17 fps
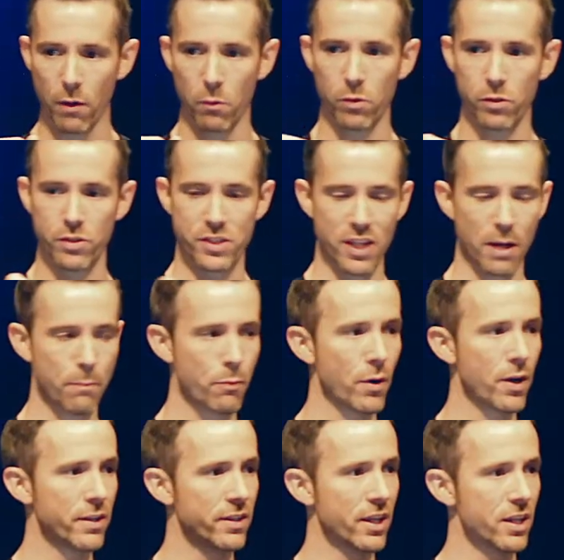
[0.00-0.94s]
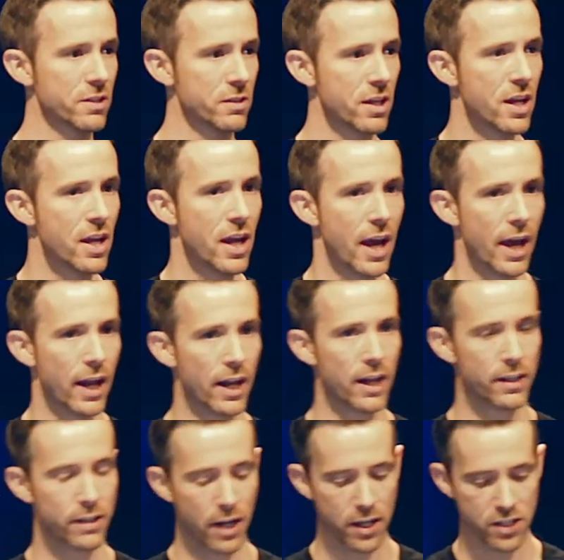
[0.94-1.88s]
that will separate things
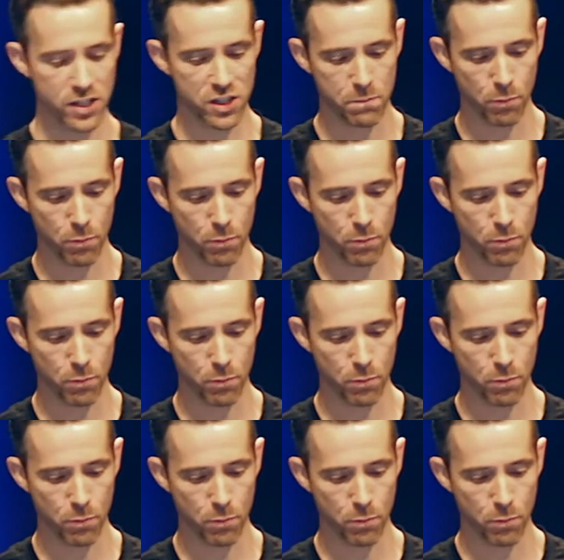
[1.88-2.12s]
and